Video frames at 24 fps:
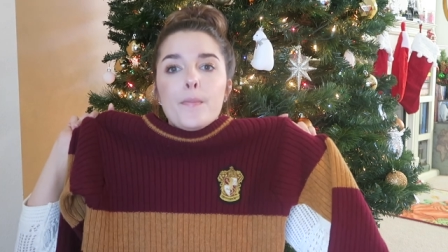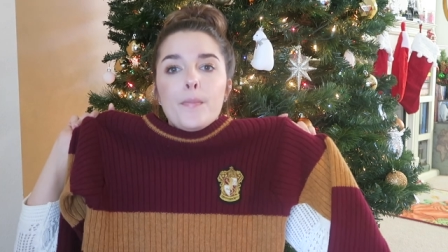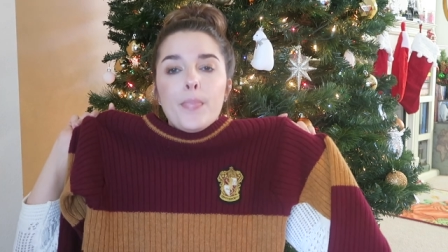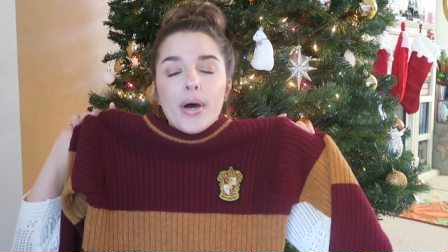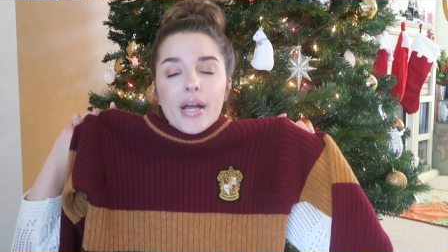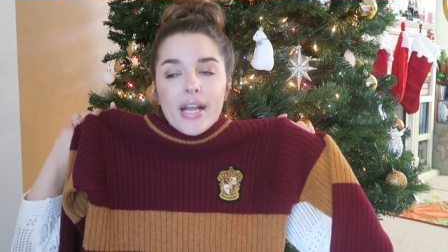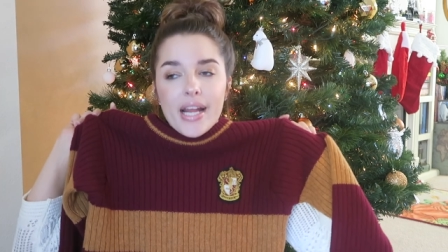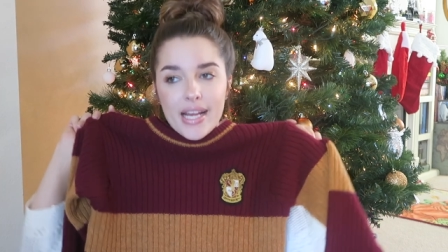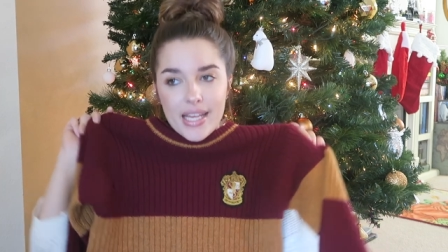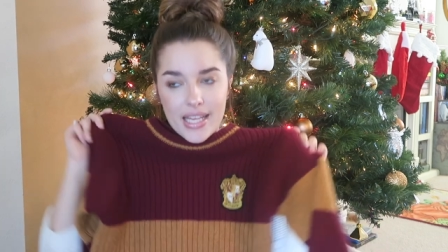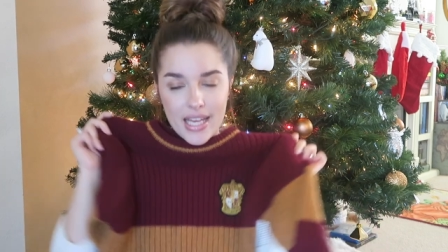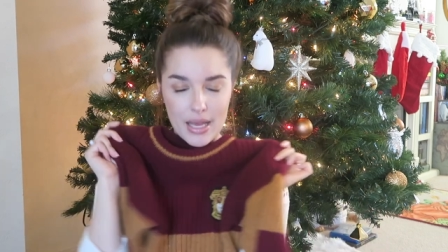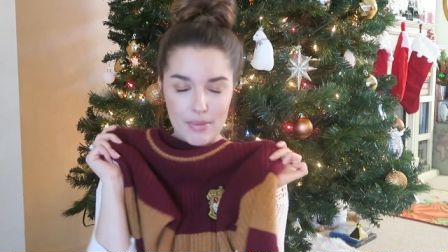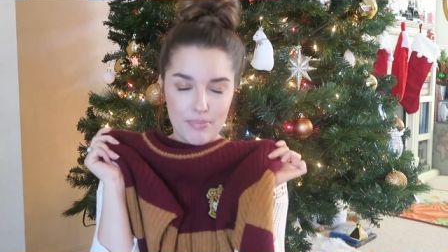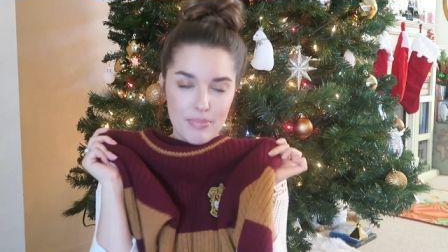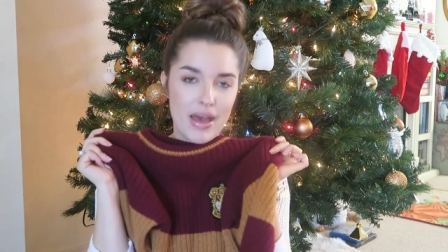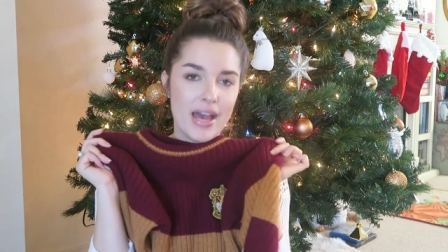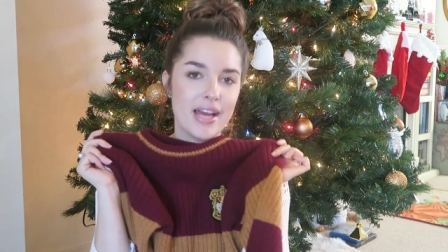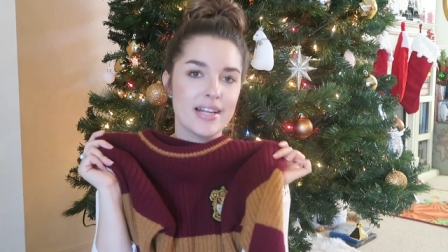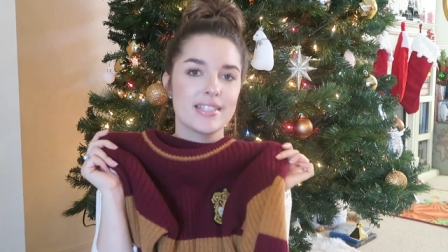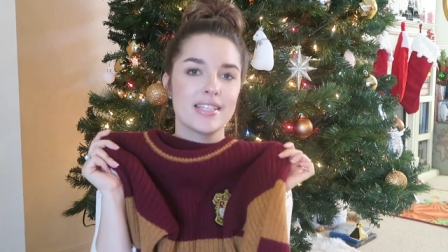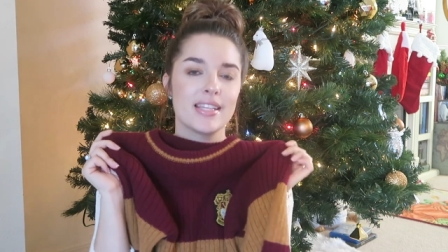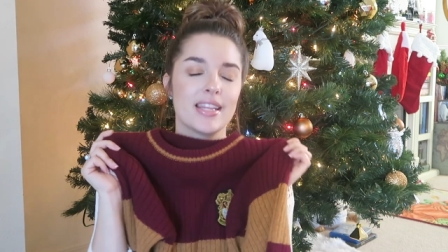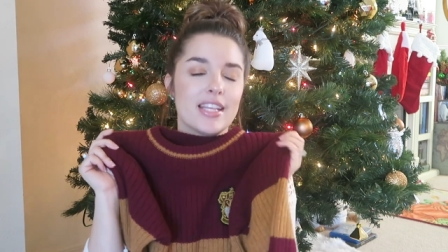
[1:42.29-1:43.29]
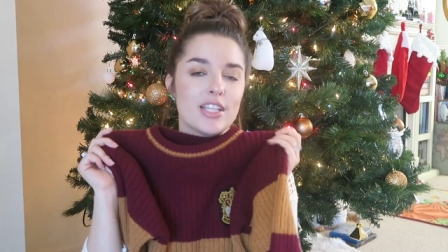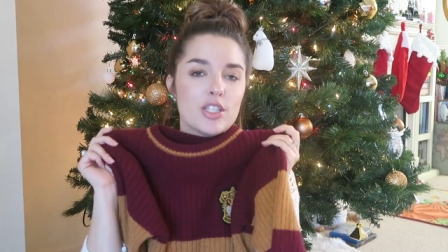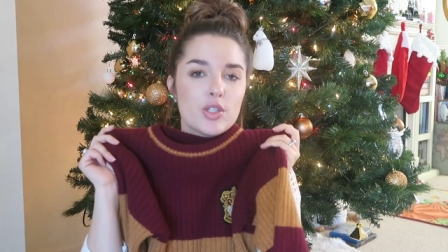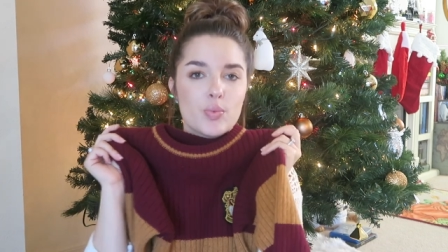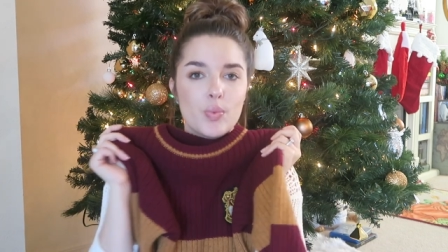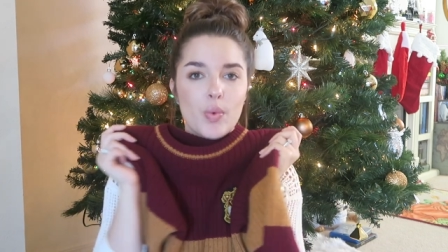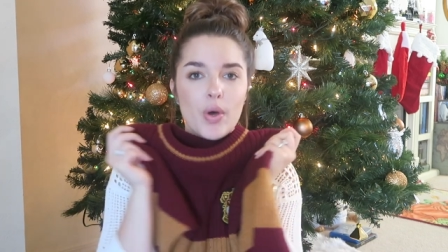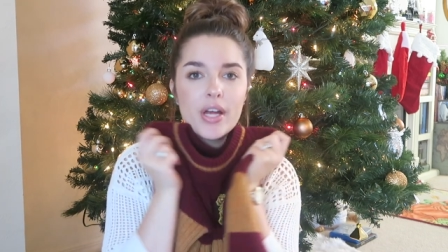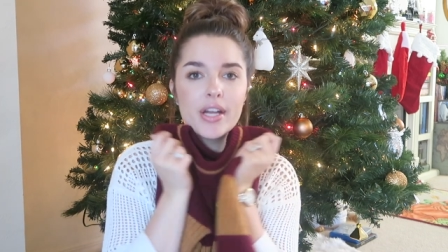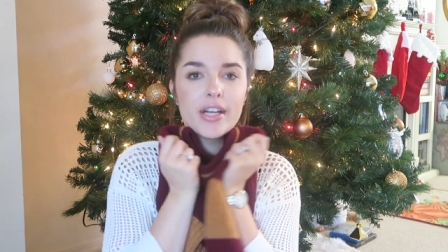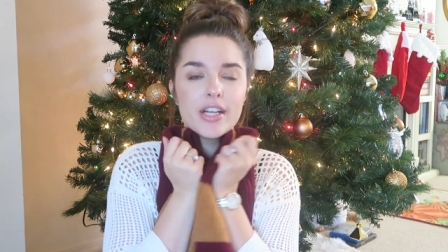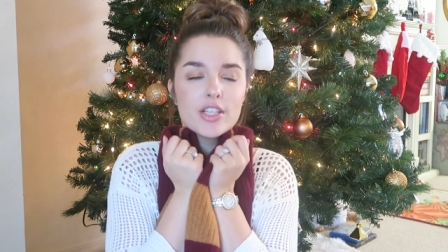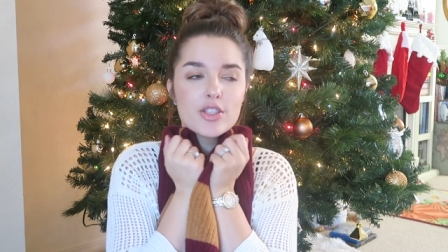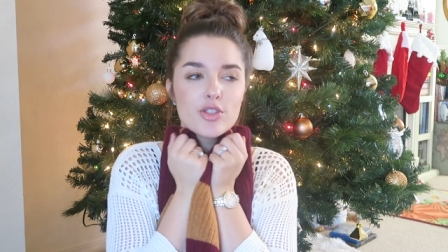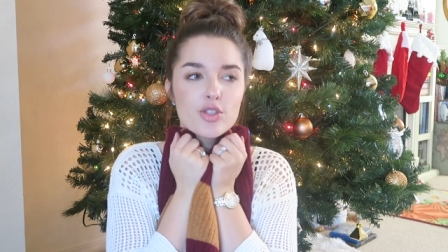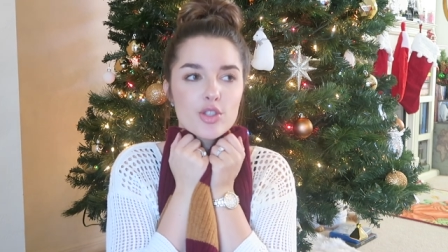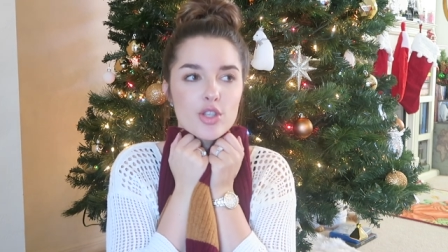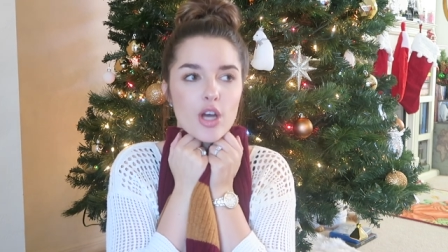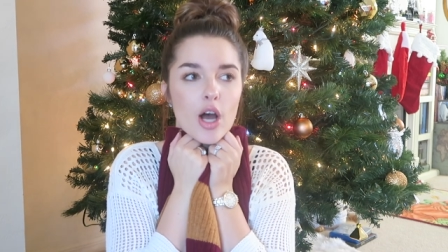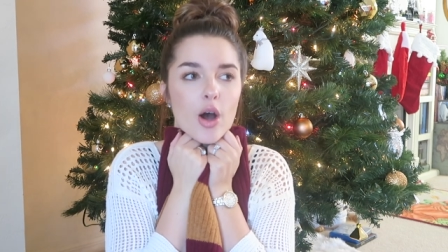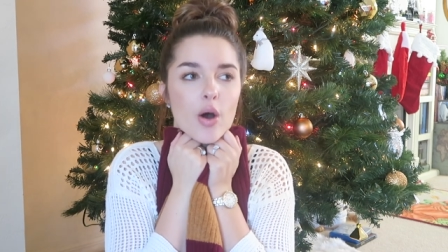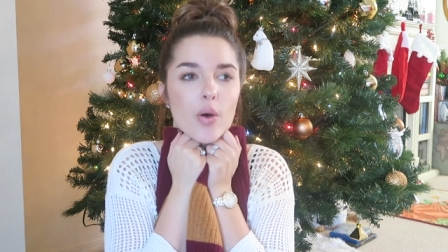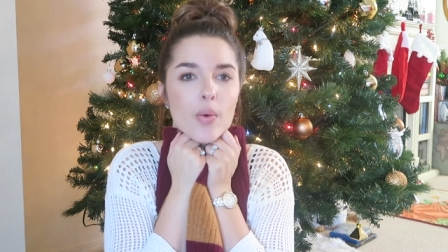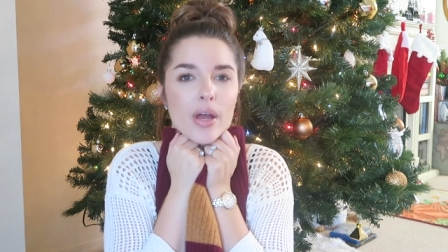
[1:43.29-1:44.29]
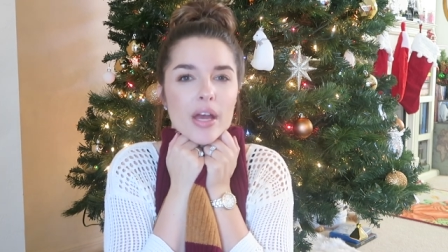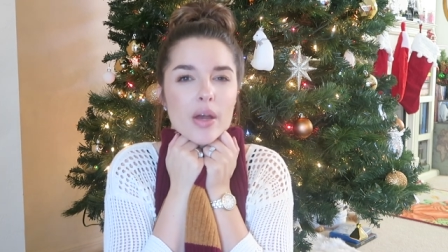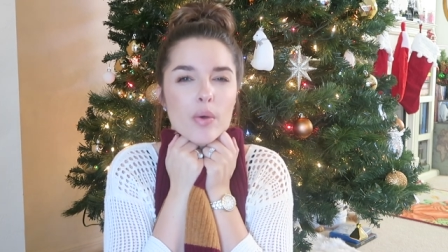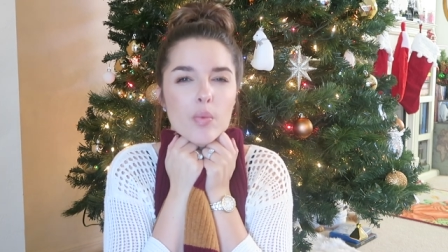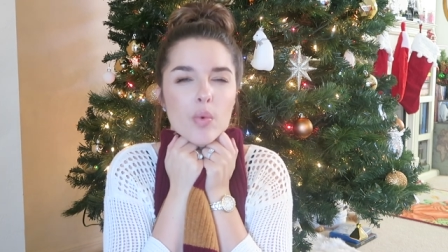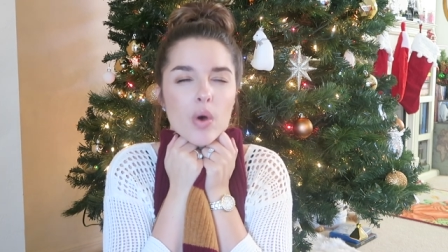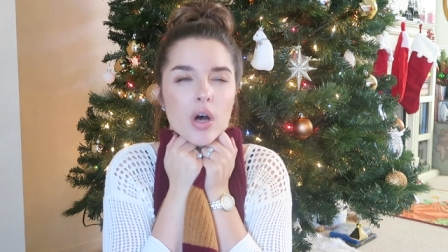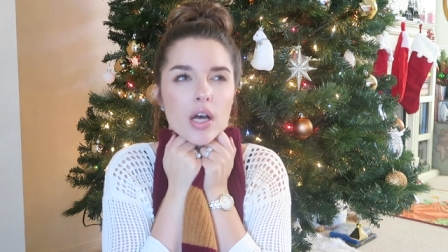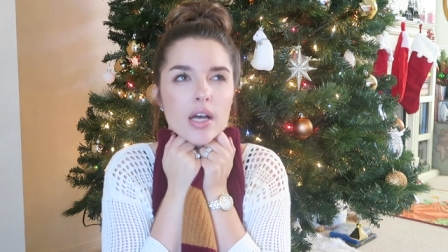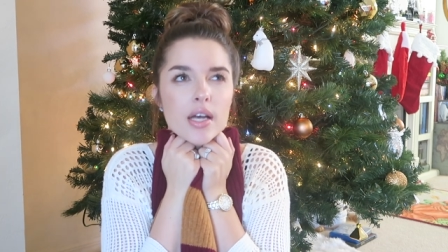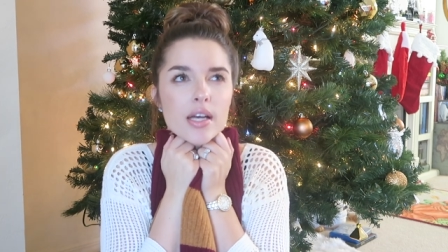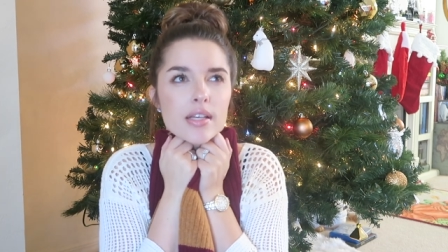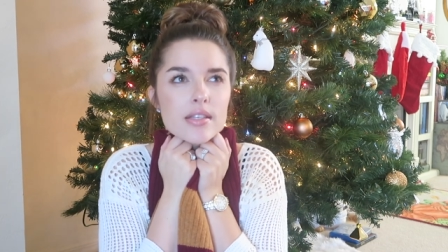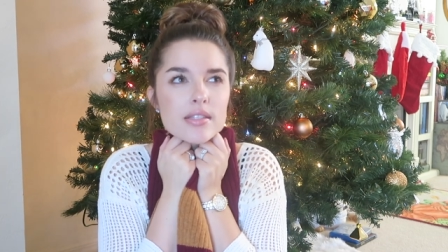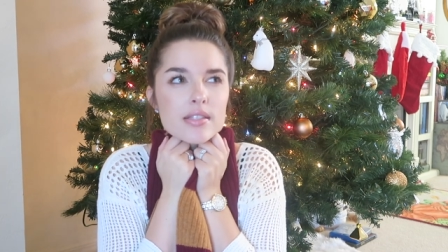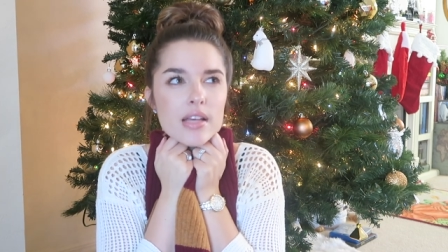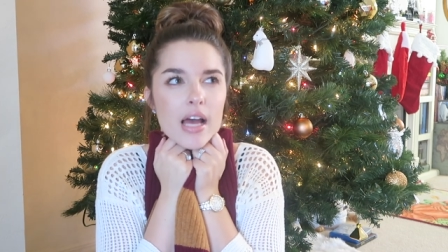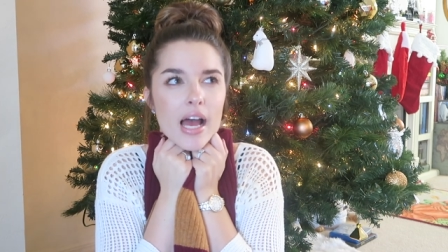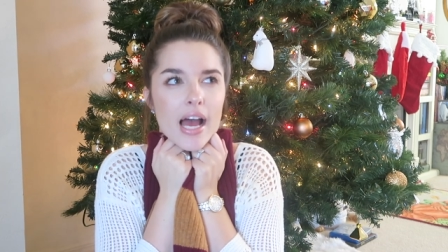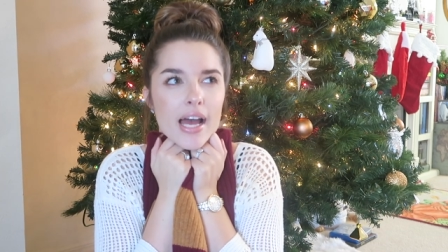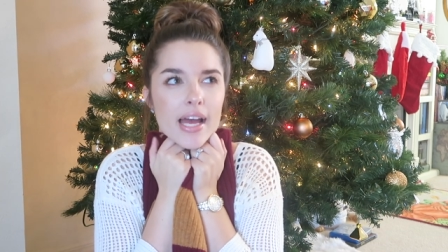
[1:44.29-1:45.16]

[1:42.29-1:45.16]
But I came back to this one. So it was,